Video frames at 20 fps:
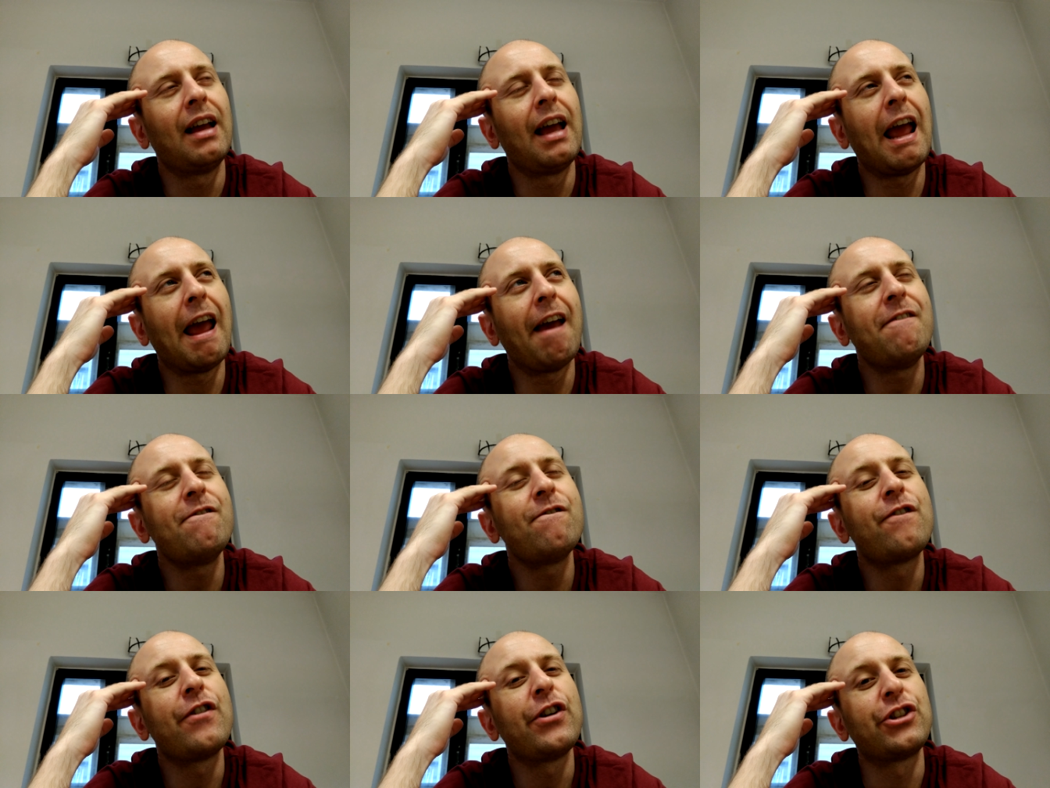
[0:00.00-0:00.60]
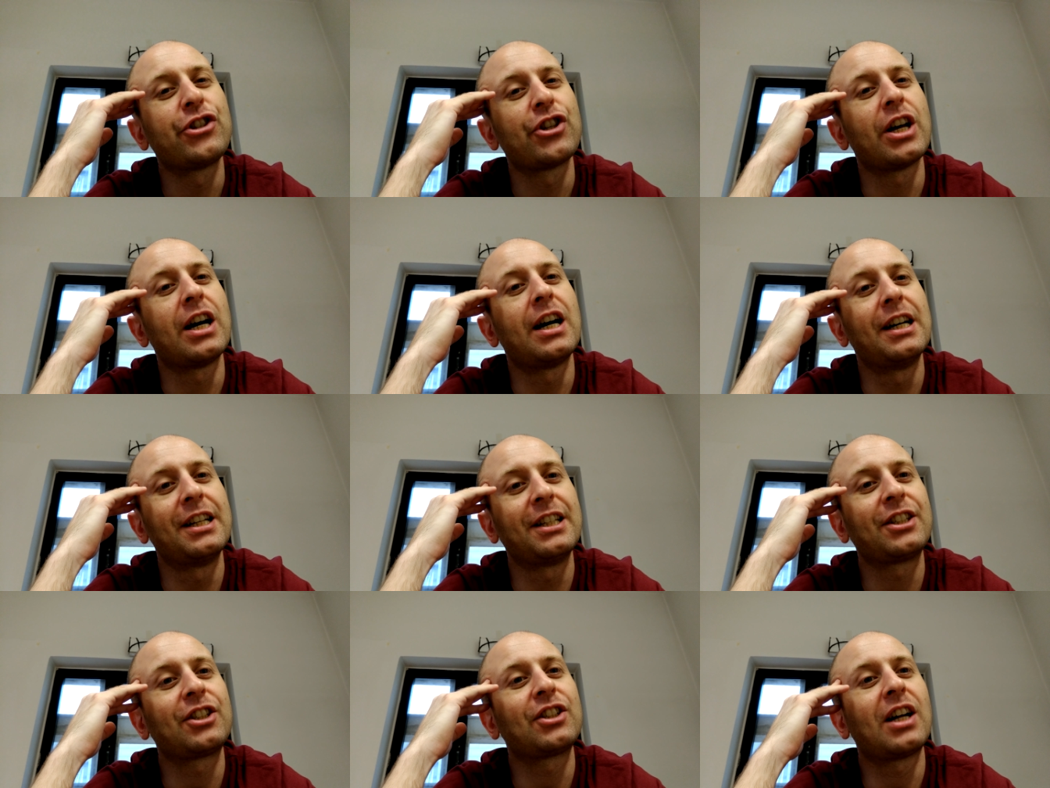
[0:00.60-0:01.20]

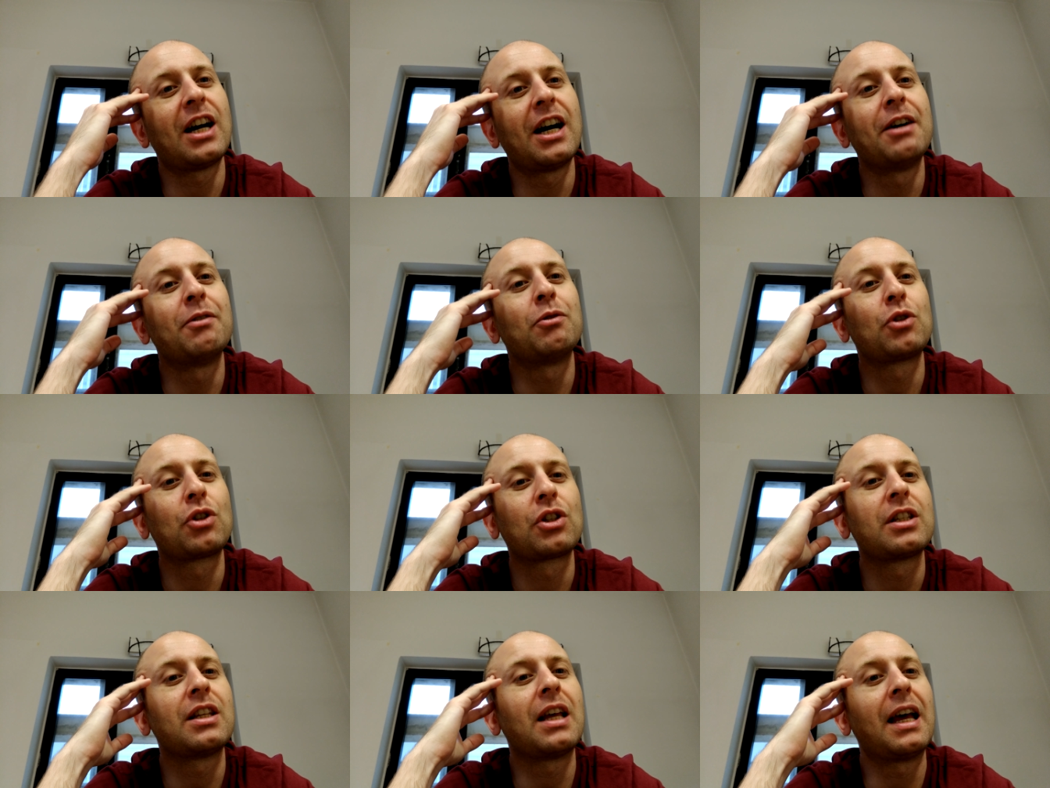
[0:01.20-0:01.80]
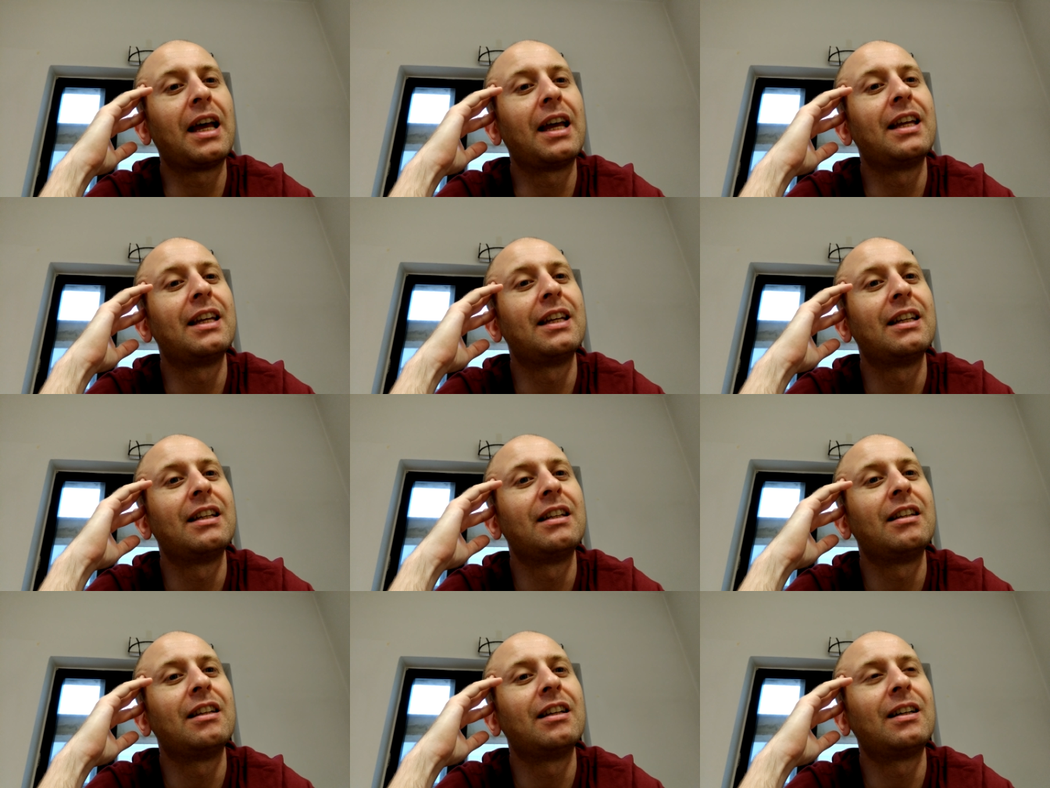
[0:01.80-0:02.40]
emphasized. I would say
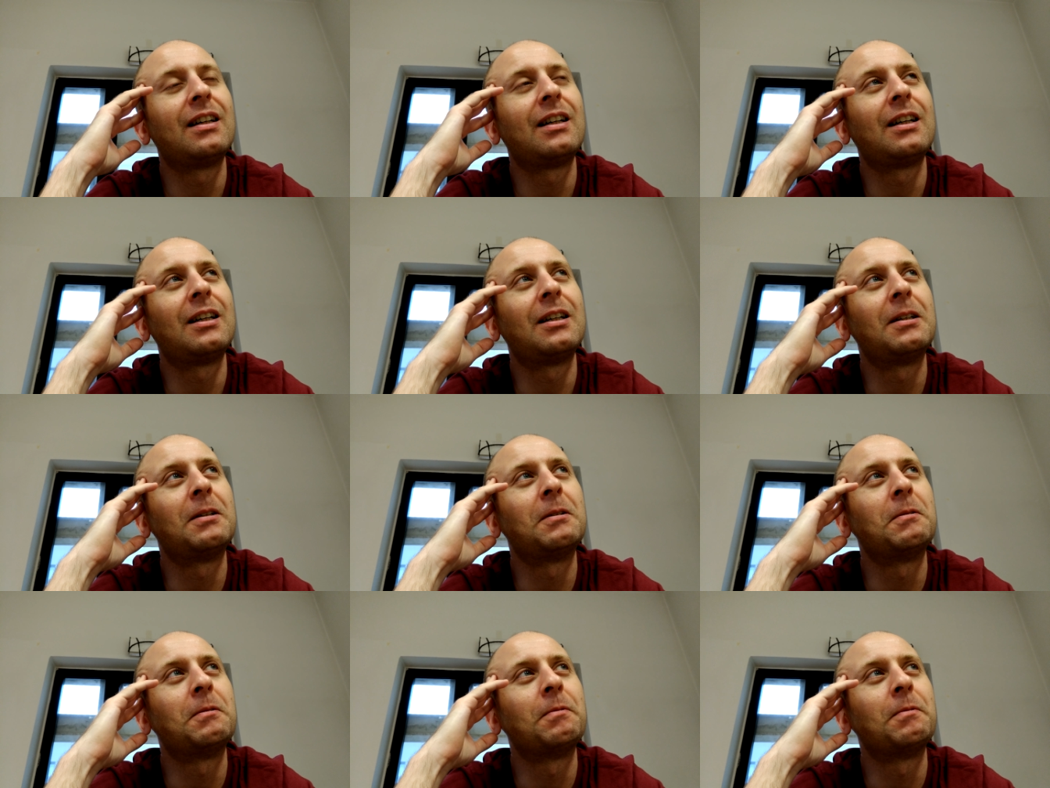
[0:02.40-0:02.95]
um,